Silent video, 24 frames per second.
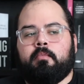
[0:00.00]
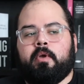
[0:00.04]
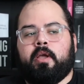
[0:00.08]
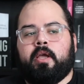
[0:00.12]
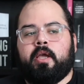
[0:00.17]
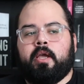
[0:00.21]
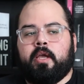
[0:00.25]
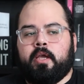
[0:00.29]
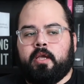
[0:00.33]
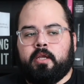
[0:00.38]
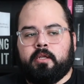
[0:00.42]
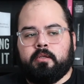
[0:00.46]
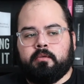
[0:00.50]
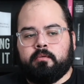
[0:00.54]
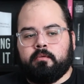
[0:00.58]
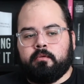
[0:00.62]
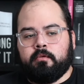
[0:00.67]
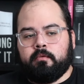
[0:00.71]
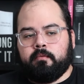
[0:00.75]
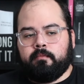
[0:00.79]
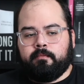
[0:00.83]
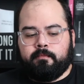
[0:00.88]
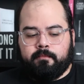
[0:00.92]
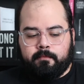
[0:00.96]

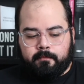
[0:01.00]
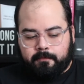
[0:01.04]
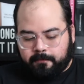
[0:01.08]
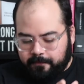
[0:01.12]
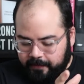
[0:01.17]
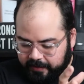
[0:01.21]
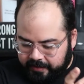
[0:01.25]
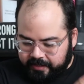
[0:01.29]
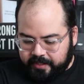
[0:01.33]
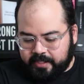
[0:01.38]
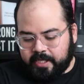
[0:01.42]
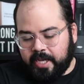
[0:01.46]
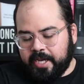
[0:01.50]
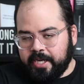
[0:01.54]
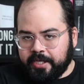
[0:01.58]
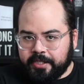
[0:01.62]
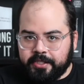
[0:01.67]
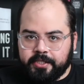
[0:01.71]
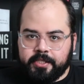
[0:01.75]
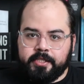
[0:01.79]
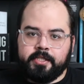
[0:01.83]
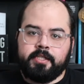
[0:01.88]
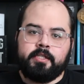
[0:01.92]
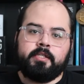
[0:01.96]
And
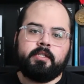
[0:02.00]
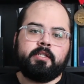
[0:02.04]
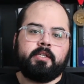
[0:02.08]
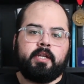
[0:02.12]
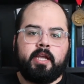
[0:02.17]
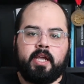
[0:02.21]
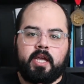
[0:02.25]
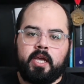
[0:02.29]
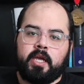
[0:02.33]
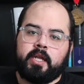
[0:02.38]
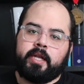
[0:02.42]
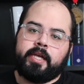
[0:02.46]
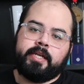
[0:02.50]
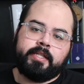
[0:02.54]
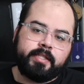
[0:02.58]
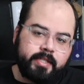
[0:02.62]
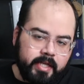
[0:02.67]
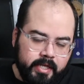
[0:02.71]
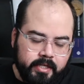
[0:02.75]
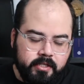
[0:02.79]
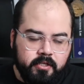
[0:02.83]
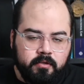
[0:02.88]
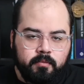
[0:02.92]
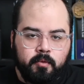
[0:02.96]
fixation and a
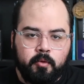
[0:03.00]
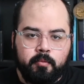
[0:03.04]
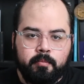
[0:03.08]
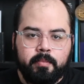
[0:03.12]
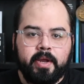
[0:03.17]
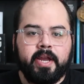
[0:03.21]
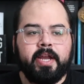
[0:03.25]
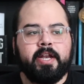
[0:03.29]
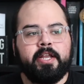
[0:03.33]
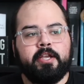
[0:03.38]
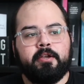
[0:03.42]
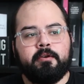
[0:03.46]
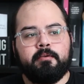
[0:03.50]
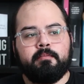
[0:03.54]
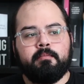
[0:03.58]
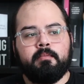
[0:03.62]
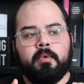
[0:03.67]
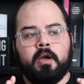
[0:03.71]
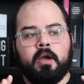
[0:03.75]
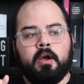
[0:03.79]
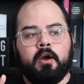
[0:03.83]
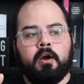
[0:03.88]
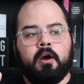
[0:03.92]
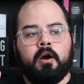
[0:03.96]
tangible medium
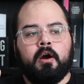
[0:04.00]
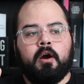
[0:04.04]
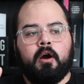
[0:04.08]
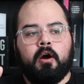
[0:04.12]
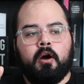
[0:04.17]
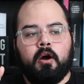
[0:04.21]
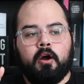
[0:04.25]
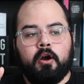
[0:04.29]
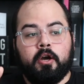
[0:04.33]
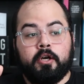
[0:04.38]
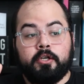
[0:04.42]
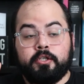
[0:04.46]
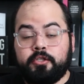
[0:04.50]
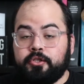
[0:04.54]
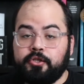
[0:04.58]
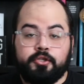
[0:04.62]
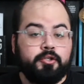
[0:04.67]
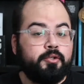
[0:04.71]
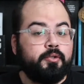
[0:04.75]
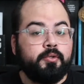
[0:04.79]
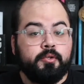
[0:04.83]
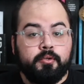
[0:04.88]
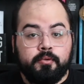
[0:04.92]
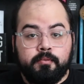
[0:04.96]
are
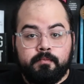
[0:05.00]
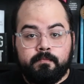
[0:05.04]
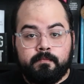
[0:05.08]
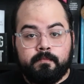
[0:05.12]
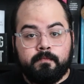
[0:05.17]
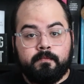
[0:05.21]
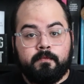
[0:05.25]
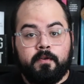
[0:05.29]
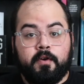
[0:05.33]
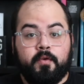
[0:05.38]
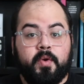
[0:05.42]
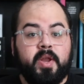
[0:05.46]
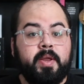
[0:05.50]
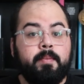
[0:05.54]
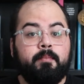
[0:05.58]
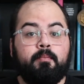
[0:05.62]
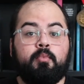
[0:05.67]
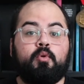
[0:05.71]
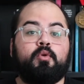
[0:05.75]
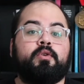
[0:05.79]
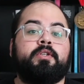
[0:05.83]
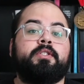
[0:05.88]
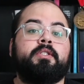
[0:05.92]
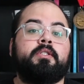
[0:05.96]
two very
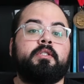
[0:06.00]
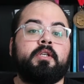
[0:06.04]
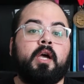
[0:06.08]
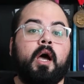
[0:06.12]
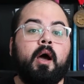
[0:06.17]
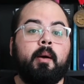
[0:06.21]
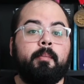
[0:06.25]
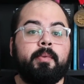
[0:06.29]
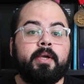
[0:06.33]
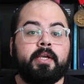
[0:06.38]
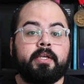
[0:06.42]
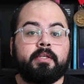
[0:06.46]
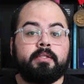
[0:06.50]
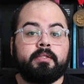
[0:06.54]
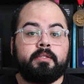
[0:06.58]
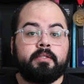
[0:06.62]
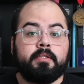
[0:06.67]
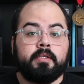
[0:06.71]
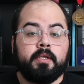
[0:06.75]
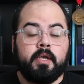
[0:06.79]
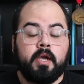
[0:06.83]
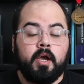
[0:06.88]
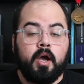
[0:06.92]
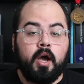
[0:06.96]
important
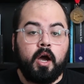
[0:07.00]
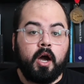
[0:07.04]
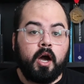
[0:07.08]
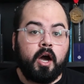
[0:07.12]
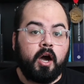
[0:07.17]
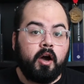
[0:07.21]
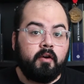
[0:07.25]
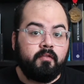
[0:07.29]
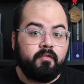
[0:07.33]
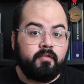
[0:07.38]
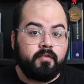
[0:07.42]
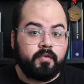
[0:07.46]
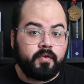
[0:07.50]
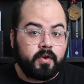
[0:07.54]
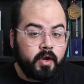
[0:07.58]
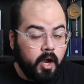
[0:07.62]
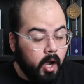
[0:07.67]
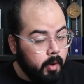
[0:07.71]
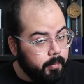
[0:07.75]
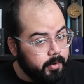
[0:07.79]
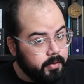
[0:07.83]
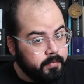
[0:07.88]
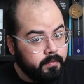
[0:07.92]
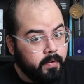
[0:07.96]
topics of
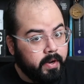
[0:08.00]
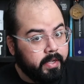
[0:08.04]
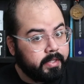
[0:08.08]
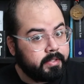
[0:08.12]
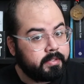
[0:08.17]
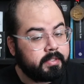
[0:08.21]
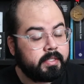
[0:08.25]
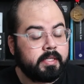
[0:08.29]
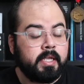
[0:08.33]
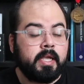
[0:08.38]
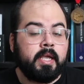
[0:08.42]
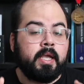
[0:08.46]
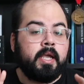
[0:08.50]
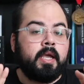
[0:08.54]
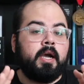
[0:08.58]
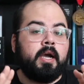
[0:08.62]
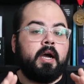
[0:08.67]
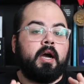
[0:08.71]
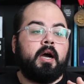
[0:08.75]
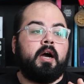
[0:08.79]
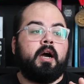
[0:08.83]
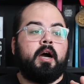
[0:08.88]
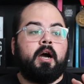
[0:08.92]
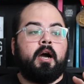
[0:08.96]
copyrights.
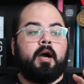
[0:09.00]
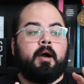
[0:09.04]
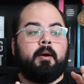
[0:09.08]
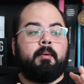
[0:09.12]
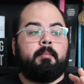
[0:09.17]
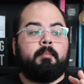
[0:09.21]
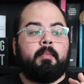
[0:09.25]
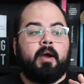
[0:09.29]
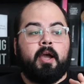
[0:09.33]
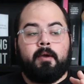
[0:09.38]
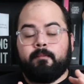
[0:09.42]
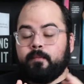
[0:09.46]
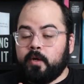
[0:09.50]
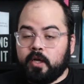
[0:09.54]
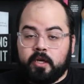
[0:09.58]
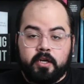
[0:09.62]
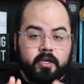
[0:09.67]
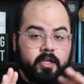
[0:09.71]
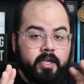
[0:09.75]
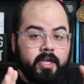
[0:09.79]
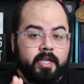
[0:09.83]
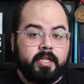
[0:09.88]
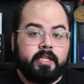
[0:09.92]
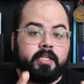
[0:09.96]
I'm not
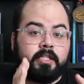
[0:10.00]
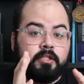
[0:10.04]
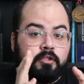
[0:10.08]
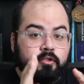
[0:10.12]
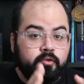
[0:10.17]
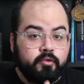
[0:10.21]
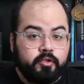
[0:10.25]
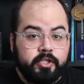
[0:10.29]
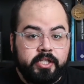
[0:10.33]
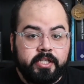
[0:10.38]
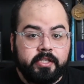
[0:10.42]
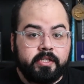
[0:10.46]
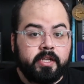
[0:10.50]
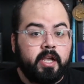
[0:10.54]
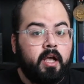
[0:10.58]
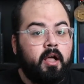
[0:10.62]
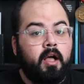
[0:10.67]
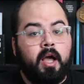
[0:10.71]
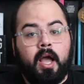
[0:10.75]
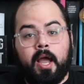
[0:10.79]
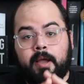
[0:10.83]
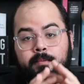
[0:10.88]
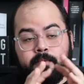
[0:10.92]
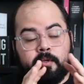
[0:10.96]
going to get into
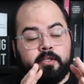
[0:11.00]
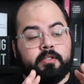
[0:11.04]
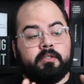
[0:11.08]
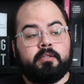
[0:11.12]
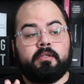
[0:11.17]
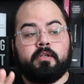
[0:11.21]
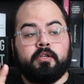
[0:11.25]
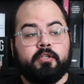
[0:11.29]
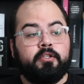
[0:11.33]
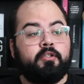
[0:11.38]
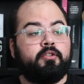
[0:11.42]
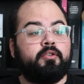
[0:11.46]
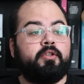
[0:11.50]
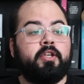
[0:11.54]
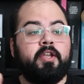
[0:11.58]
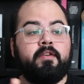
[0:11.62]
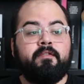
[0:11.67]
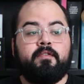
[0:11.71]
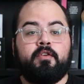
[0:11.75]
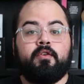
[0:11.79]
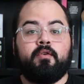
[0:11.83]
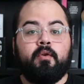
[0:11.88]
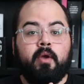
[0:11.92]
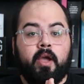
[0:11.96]
detail. I'm just going to
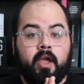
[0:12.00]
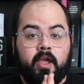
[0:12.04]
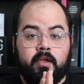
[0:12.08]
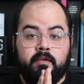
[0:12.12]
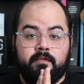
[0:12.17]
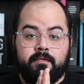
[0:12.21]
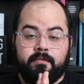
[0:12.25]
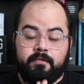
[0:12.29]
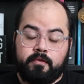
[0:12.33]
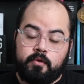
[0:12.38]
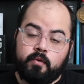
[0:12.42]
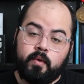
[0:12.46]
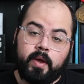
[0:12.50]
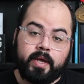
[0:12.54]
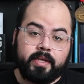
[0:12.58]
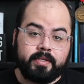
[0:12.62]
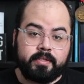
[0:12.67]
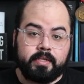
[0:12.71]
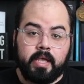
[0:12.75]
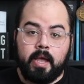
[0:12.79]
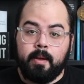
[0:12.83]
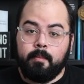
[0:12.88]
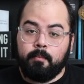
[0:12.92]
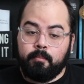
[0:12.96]
give you a few
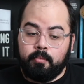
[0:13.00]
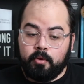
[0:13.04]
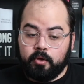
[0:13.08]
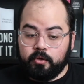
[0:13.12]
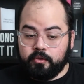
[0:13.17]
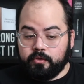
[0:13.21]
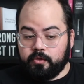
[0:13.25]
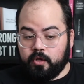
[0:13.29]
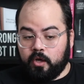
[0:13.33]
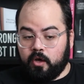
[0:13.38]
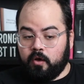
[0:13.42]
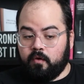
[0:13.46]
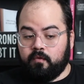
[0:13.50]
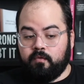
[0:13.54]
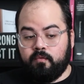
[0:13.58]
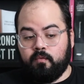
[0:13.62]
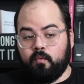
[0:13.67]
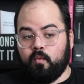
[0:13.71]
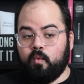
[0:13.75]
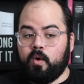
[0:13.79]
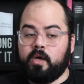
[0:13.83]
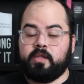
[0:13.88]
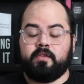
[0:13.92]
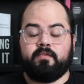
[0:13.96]
examples of
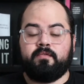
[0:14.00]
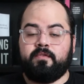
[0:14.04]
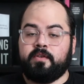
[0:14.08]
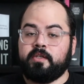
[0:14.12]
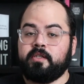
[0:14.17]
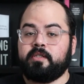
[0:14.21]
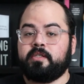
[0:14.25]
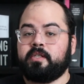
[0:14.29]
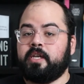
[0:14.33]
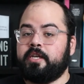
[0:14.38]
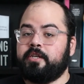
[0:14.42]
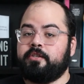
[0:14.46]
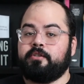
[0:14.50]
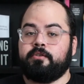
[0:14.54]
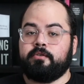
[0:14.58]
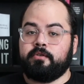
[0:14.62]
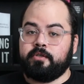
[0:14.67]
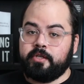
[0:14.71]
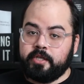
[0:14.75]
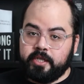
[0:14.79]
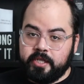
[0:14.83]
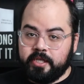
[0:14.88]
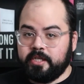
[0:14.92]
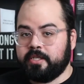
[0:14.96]
what fixation
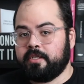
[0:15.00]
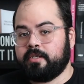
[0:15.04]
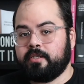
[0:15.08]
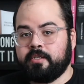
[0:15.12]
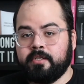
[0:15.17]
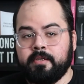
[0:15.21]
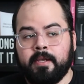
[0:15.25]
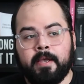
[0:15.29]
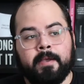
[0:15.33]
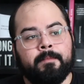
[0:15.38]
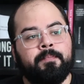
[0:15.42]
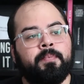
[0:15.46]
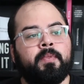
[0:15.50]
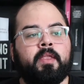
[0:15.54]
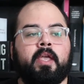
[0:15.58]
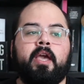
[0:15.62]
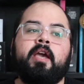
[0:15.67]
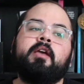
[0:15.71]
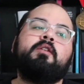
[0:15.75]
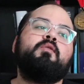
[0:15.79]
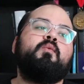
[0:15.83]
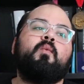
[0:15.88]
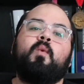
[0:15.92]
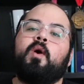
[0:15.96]
is
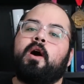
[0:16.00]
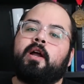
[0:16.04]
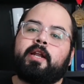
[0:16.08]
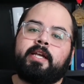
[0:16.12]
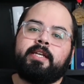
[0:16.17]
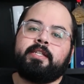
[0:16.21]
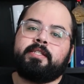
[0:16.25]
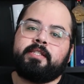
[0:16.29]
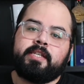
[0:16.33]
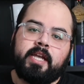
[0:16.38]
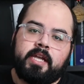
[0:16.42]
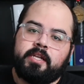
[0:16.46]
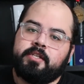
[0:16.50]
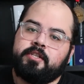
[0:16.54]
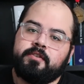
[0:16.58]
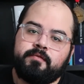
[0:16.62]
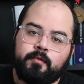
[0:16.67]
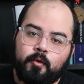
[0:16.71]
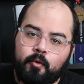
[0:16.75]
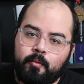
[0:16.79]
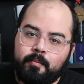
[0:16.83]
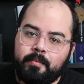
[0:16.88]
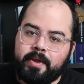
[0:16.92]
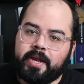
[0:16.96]
and what a
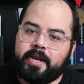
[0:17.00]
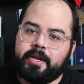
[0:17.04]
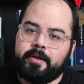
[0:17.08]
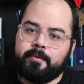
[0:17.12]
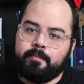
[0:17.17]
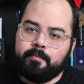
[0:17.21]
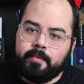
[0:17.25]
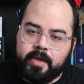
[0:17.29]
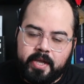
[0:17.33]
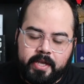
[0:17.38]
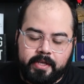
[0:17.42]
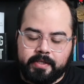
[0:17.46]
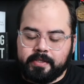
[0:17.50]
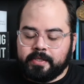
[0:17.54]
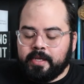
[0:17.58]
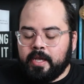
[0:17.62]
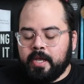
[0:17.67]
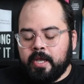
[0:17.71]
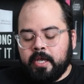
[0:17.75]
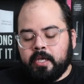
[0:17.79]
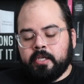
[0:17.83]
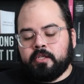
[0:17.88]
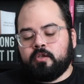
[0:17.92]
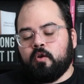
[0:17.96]
tangible medium is.
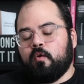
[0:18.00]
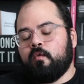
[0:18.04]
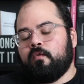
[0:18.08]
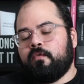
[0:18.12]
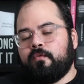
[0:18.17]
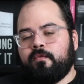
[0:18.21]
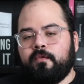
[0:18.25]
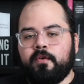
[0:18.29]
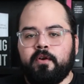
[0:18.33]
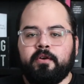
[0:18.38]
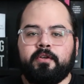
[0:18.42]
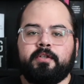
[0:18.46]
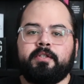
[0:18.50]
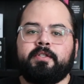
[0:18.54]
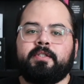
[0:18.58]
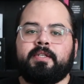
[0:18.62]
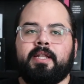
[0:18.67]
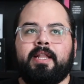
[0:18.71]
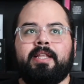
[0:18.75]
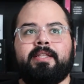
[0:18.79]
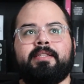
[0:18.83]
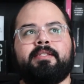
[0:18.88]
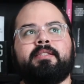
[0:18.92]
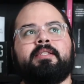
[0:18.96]
So
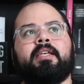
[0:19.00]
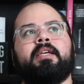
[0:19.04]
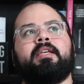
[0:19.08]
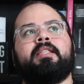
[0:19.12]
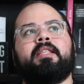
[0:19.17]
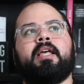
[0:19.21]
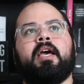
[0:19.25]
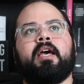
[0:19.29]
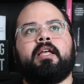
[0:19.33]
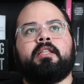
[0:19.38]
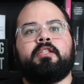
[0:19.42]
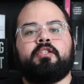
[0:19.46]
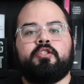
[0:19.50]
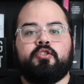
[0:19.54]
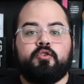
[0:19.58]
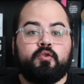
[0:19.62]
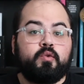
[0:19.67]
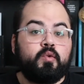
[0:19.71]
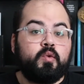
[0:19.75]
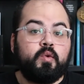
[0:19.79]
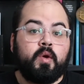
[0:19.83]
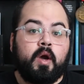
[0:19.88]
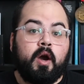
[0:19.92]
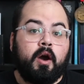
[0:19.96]
first, let's say that
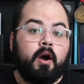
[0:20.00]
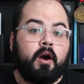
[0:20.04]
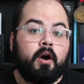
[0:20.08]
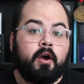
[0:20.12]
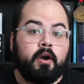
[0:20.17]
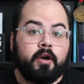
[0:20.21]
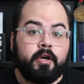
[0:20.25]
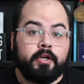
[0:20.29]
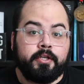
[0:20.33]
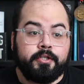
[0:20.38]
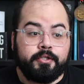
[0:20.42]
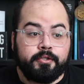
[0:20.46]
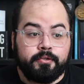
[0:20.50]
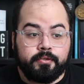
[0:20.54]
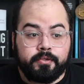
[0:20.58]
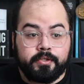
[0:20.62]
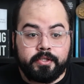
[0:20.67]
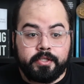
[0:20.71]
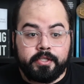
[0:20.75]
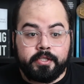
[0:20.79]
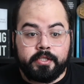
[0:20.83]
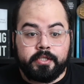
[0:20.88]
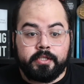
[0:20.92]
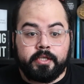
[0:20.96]
you are
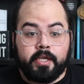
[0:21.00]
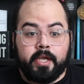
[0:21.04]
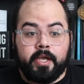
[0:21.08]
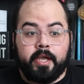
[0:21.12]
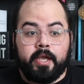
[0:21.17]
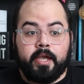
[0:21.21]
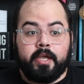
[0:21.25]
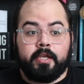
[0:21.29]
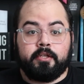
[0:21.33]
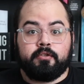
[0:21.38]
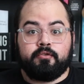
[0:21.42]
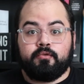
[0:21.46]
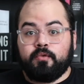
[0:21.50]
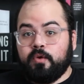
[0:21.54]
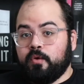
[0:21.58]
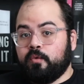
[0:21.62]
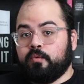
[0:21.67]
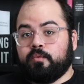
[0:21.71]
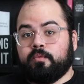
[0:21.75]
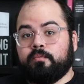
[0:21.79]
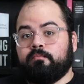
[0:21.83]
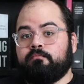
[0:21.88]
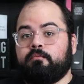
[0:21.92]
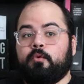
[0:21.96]
using a
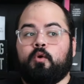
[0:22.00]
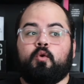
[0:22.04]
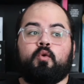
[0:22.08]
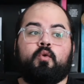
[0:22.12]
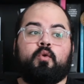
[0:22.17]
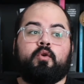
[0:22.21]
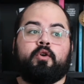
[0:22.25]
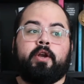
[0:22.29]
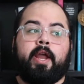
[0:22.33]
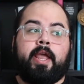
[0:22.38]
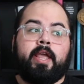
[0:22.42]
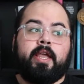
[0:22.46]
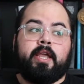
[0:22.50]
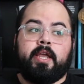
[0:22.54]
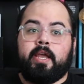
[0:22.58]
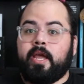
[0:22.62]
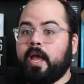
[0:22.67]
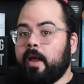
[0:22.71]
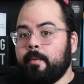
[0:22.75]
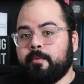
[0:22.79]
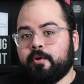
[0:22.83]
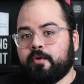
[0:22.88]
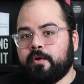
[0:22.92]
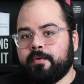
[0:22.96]
drone or a
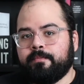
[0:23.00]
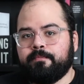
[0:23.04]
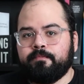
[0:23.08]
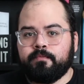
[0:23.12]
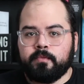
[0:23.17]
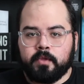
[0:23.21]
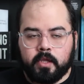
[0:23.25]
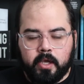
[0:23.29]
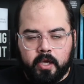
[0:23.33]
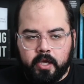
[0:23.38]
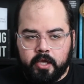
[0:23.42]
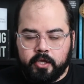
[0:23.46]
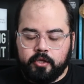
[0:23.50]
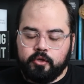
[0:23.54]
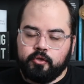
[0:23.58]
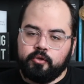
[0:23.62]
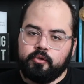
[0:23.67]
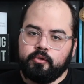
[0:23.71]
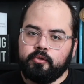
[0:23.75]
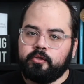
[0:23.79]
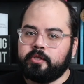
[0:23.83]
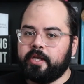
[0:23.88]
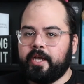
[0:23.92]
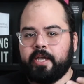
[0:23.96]
camera and
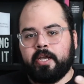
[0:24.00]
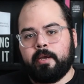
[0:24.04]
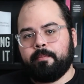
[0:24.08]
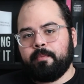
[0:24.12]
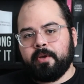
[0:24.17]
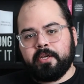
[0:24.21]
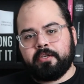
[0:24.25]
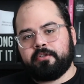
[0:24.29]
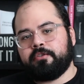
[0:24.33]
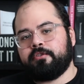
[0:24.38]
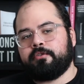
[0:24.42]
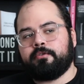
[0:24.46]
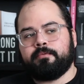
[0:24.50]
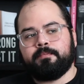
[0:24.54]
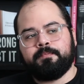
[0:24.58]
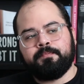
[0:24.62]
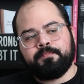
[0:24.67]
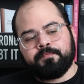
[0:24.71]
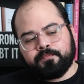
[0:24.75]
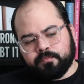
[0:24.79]
you take a picture.